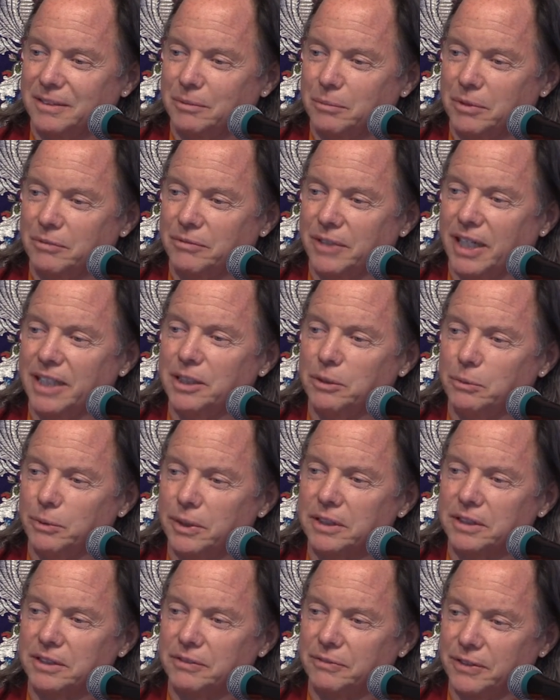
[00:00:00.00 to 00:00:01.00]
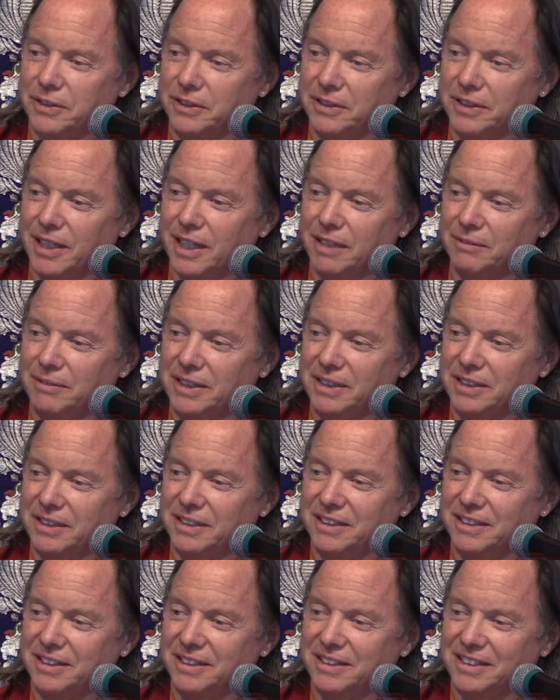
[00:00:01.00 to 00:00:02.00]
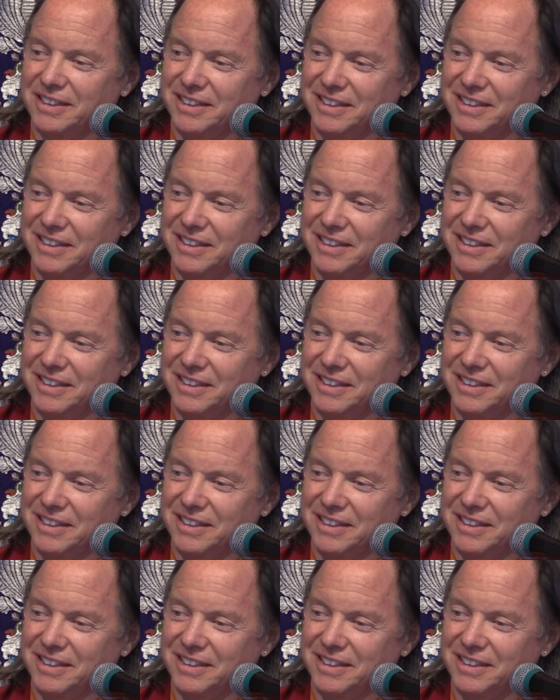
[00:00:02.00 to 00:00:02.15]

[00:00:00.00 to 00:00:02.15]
providing wheels for your lamas.